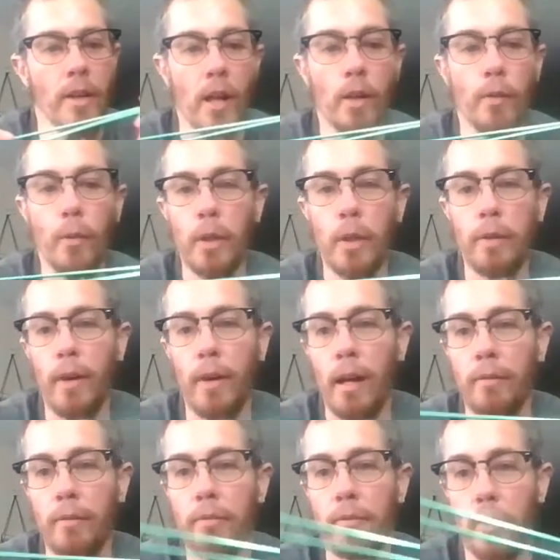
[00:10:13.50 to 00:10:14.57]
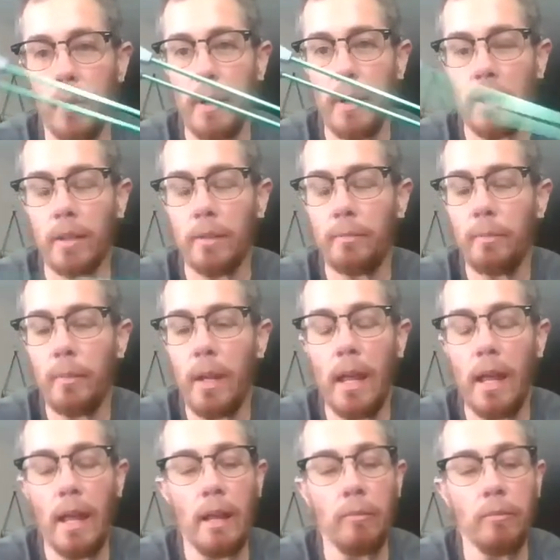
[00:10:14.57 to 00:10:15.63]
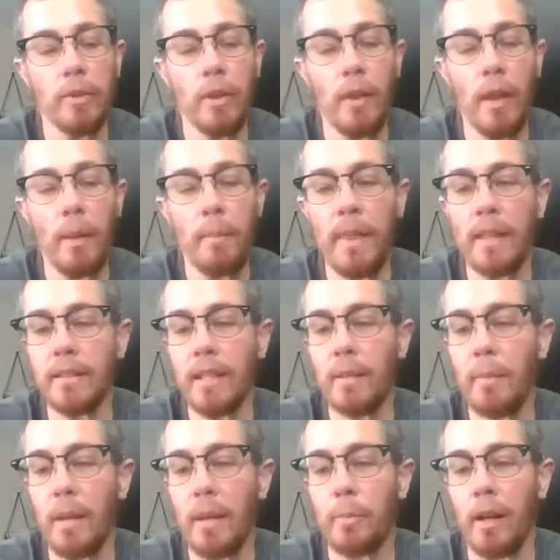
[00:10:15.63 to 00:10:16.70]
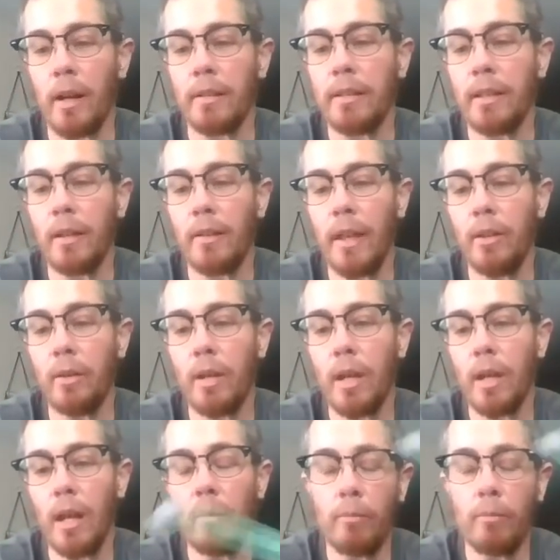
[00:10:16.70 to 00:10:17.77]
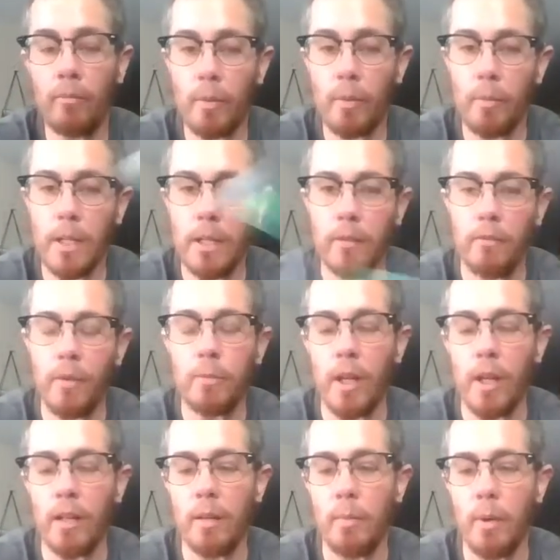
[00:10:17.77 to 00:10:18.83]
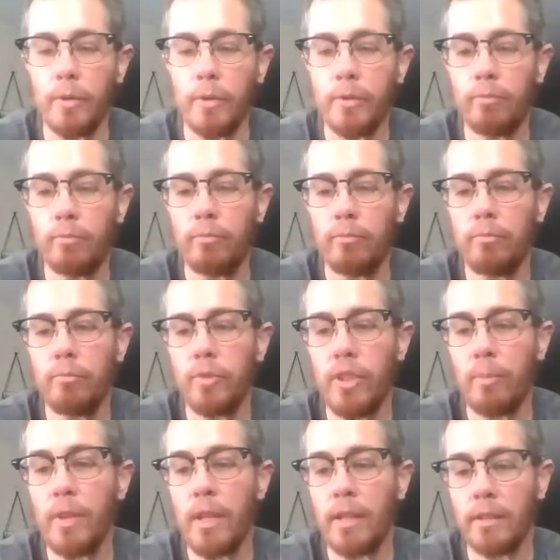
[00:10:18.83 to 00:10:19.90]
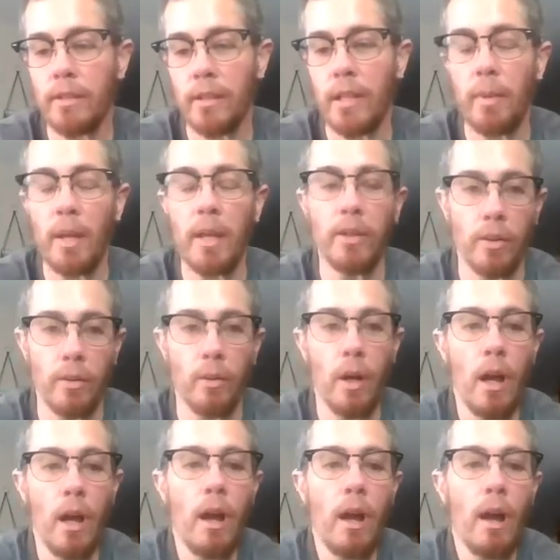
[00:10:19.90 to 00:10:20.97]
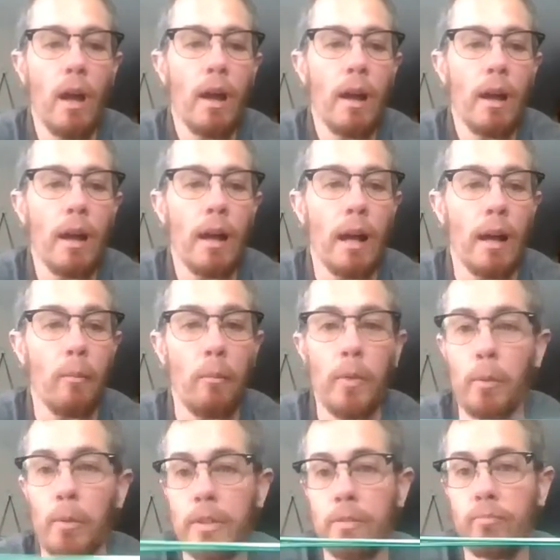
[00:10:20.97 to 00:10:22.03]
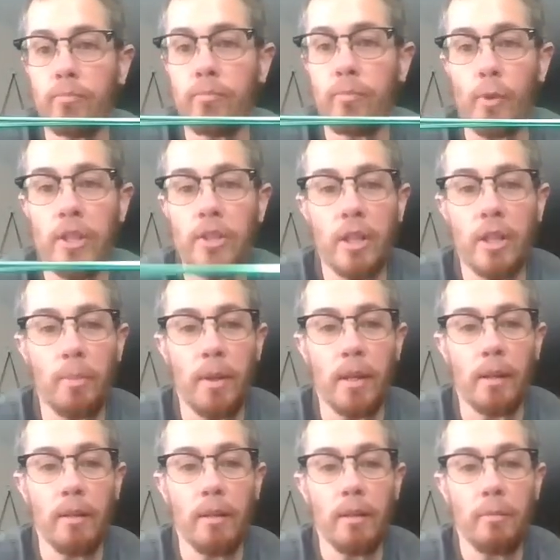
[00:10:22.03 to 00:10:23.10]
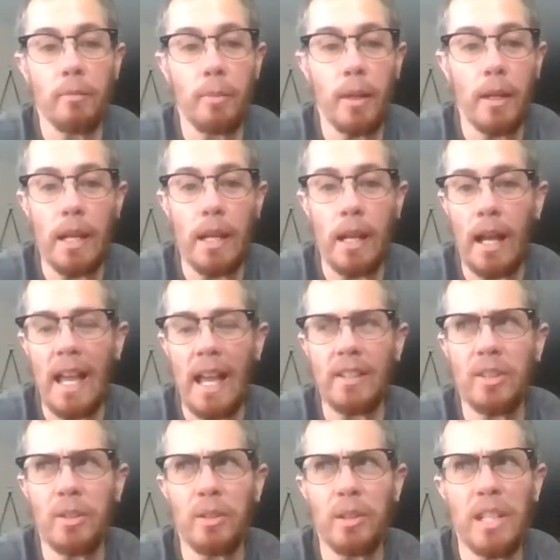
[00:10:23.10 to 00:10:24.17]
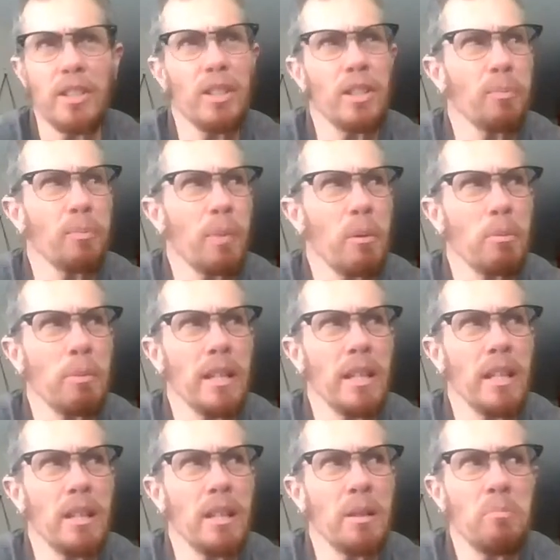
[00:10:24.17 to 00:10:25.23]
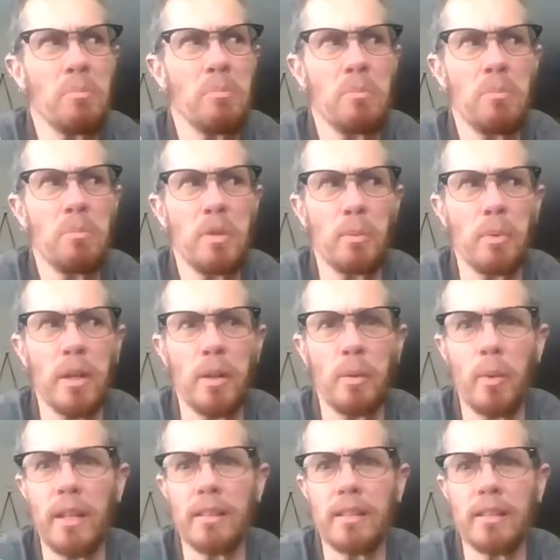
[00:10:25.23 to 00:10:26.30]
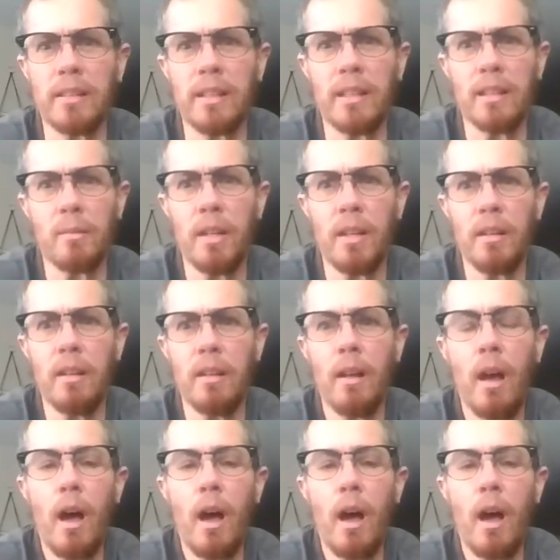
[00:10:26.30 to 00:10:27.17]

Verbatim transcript: forty-five for the pair. And so, I mean, that's not a bad price. You know, they do come from, you know, from China. Most cheap things on eBay do. Um, there was free shipping, but, and I had to, it took probably three weeks to get them in,